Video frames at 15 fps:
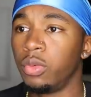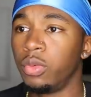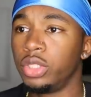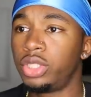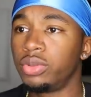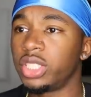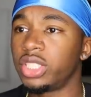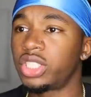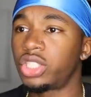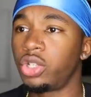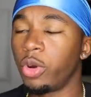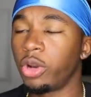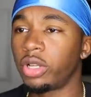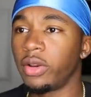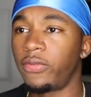Was you just
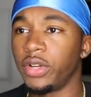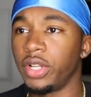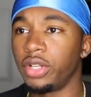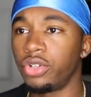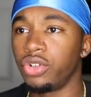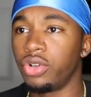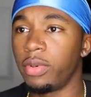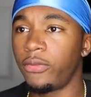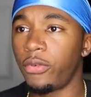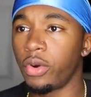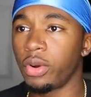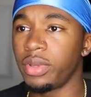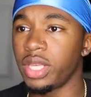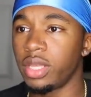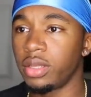twerking for the dude
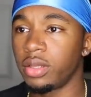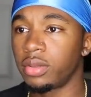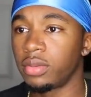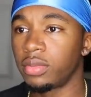before me?